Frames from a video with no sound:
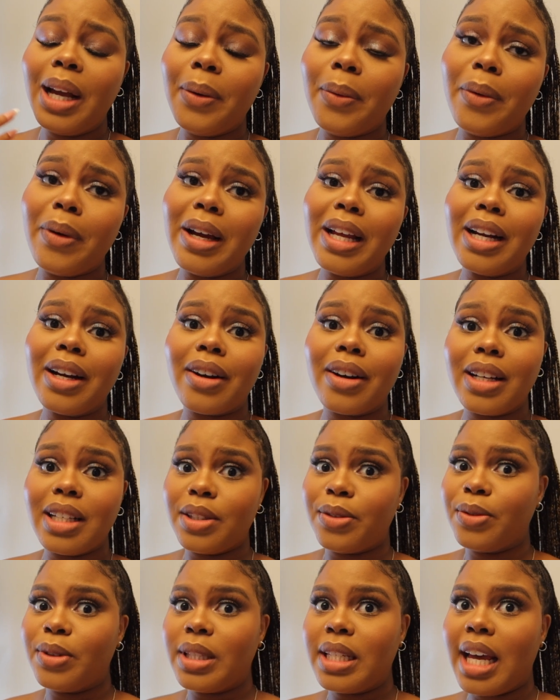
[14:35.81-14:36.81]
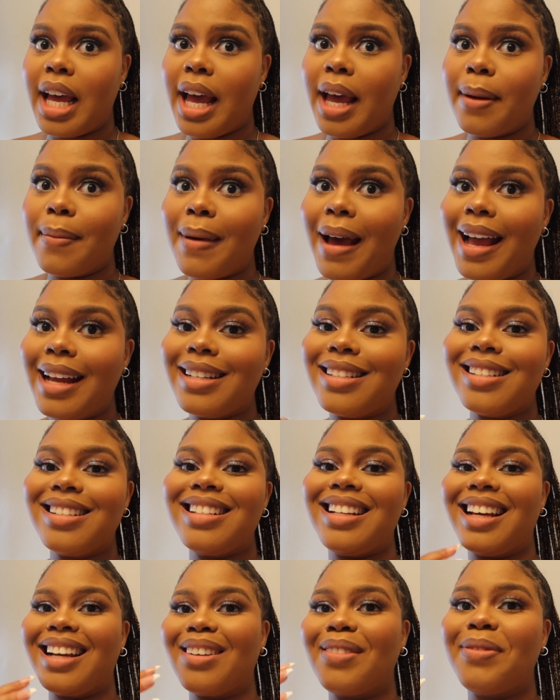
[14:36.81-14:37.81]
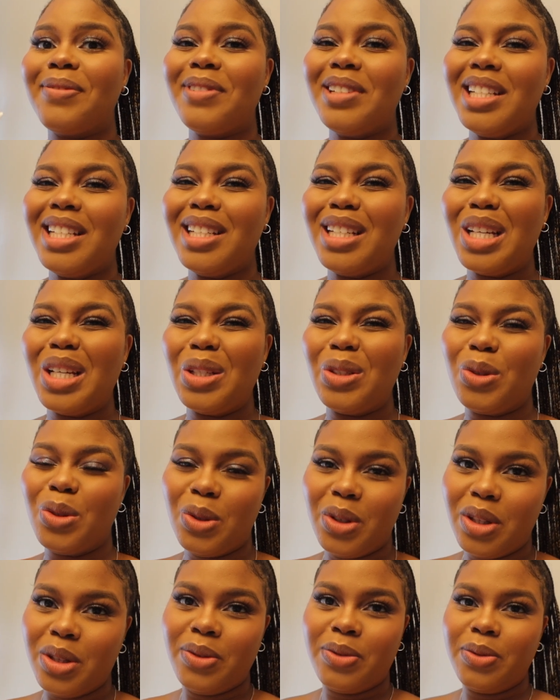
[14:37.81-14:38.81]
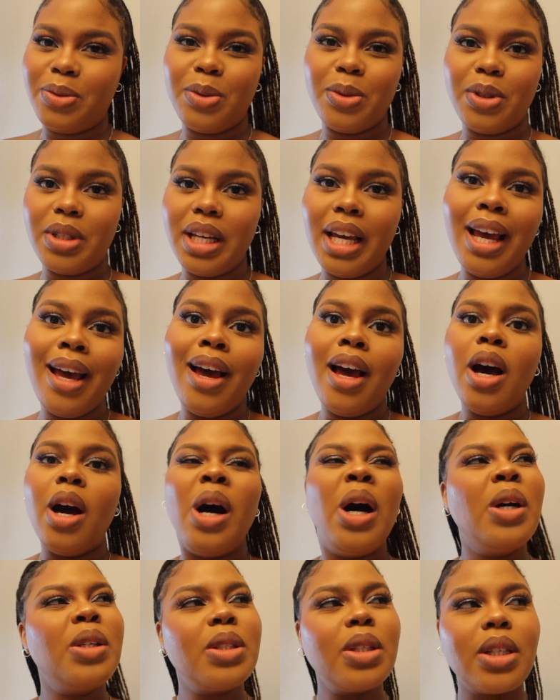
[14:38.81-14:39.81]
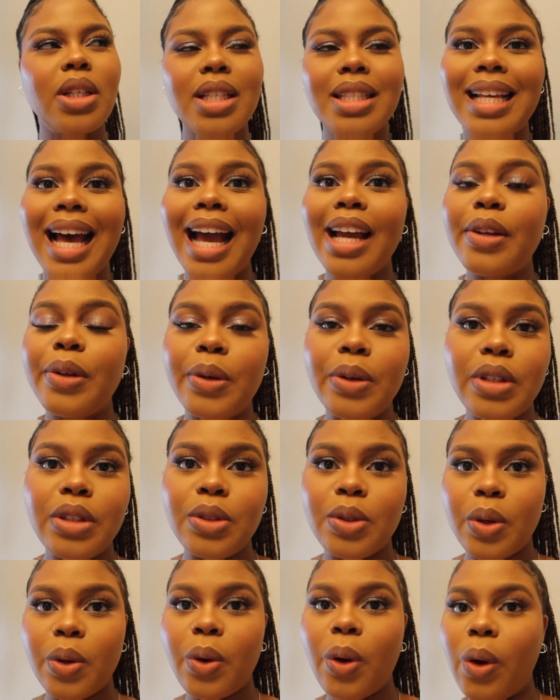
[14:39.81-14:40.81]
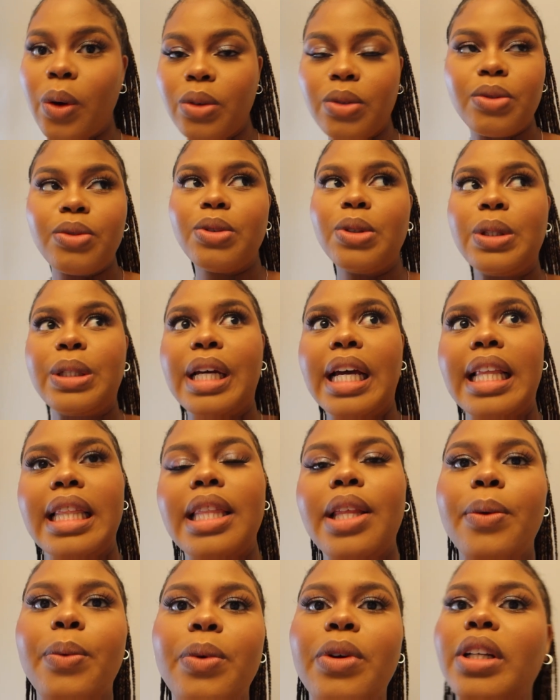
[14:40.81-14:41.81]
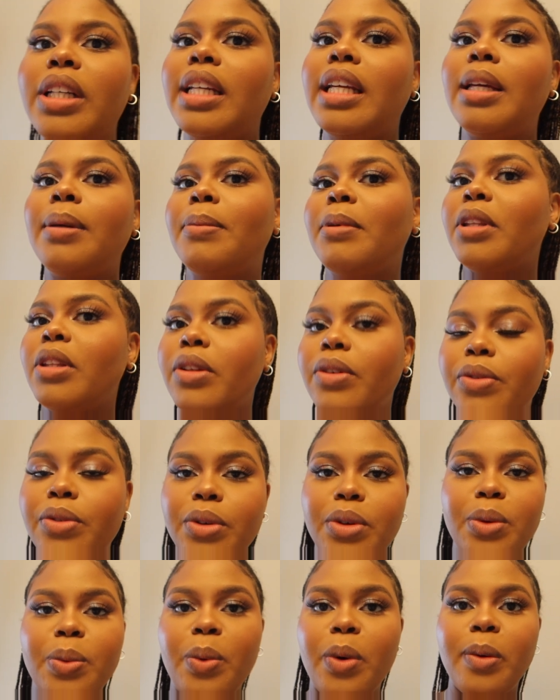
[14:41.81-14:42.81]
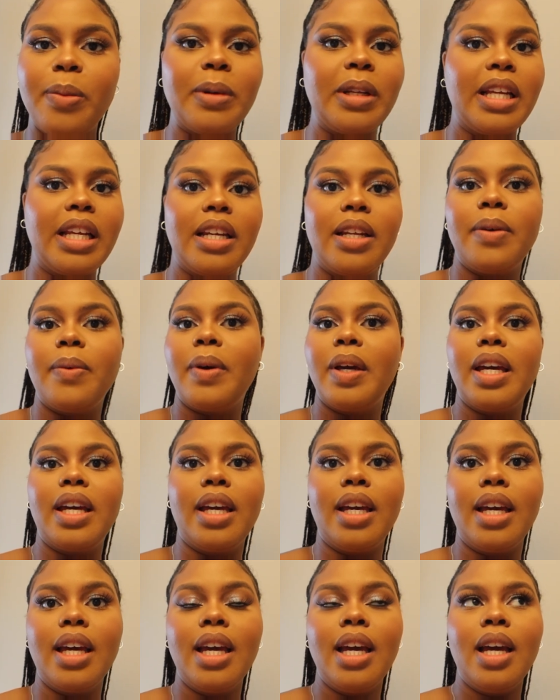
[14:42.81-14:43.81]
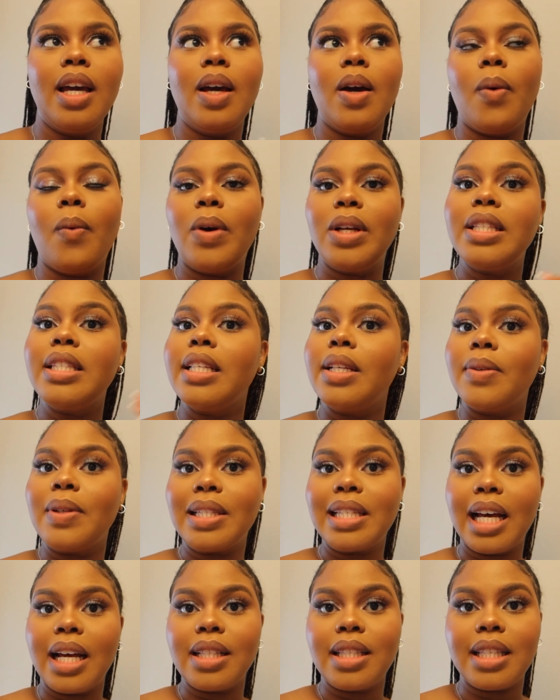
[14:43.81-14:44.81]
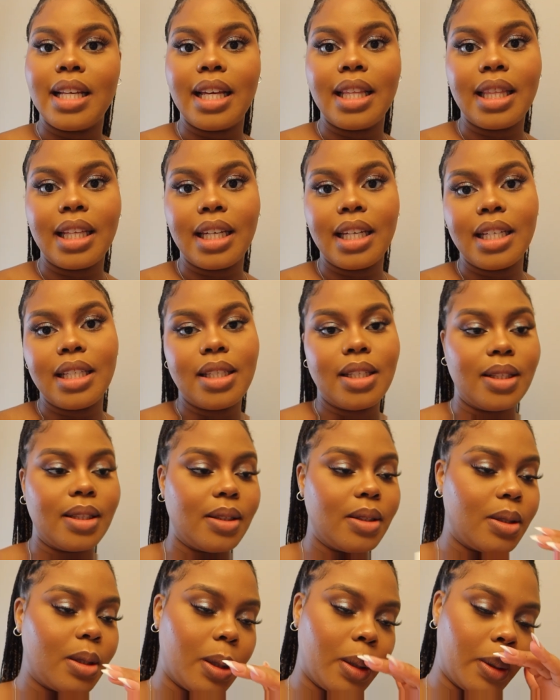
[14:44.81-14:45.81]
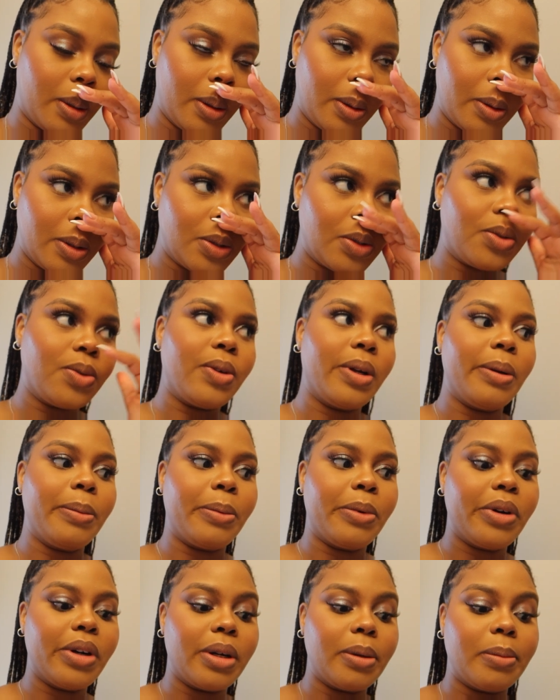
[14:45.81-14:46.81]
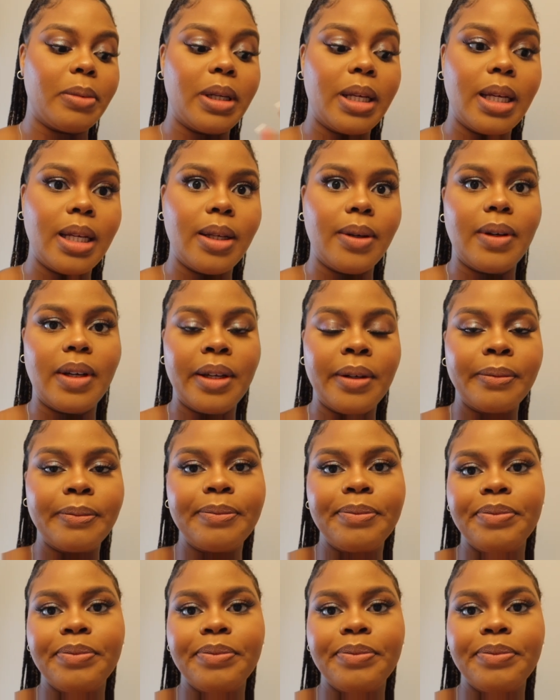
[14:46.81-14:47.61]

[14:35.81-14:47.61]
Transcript: we we're in a crunch for time i didn't like fully enjoy the food also because i don't enjoy cold food and they weren't keeping the food warm in any way once it was outside the kitchen so which is very boring but anyway